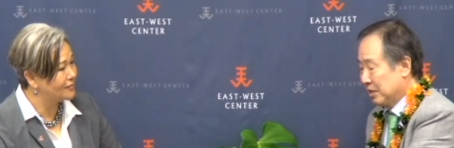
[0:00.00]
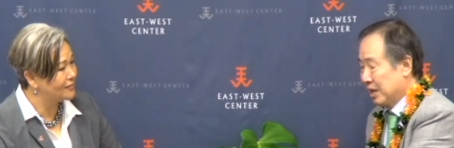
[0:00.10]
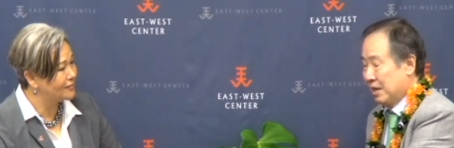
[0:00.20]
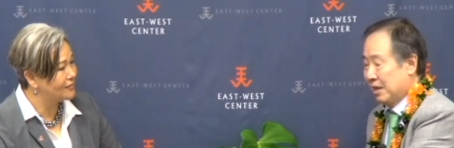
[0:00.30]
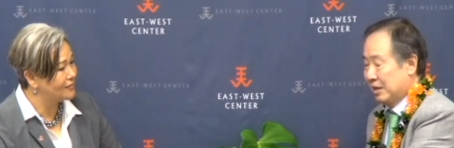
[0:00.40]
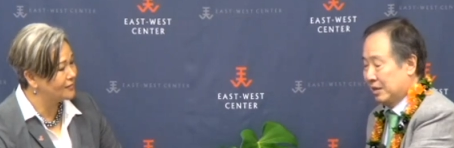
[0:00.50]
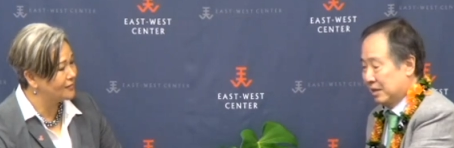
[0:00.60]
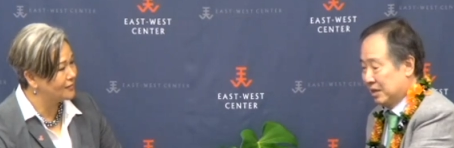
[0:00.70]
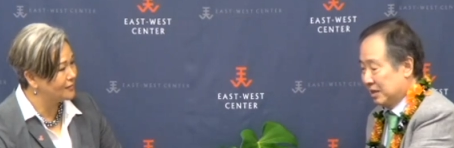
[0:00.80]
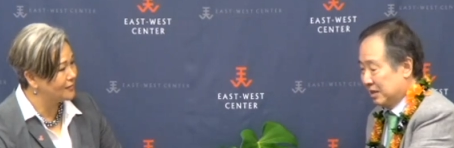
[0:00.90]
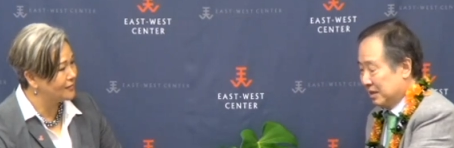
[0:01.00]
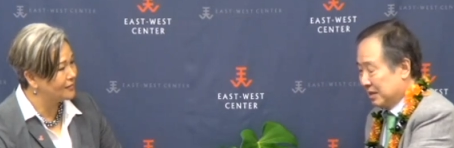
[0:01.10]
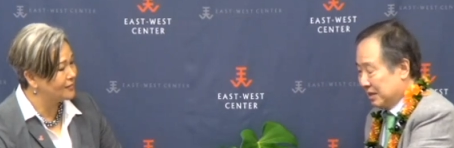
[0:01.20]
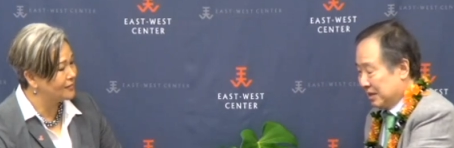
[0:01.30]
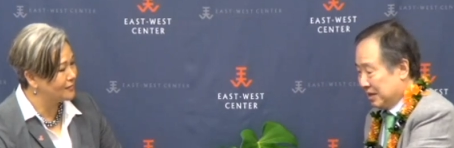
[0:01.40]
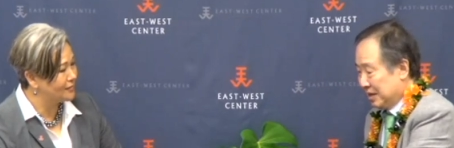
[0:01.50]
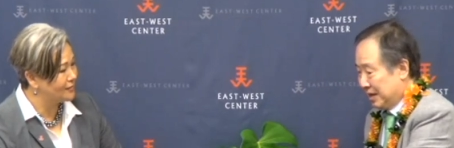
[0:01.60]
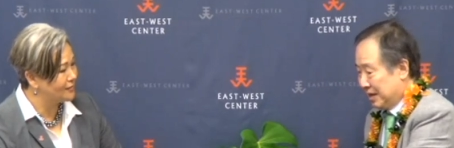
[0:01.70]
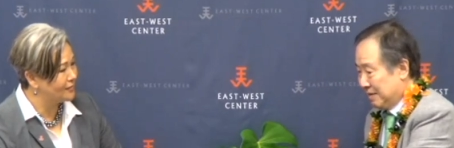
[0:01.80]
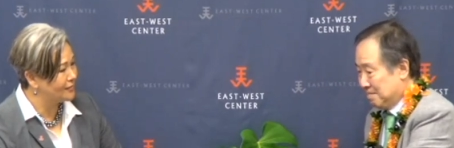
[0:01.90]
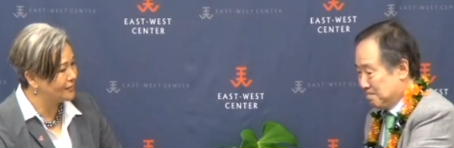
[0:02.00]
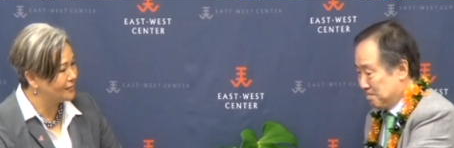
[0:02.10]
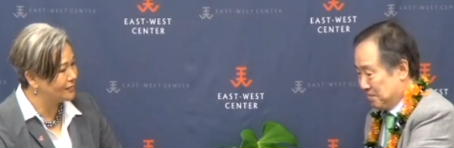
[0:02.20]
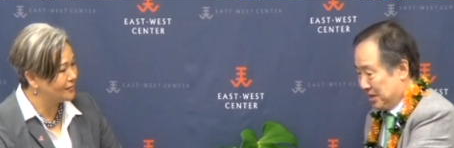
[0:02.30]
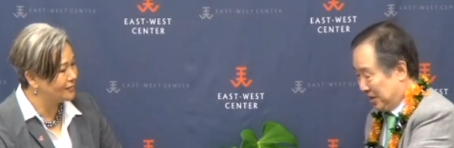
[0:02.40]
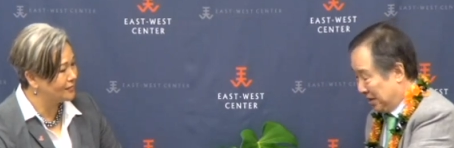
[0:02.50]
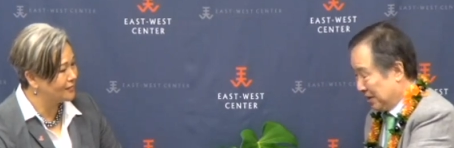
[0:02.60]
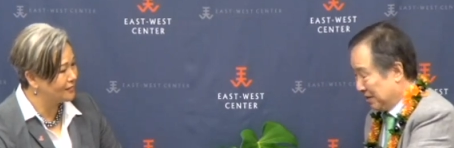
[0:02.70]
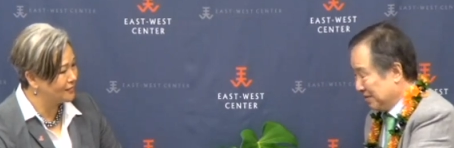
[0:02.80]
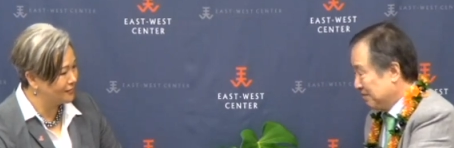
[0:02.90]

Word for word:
Speaker 1: glad that uh, I'm here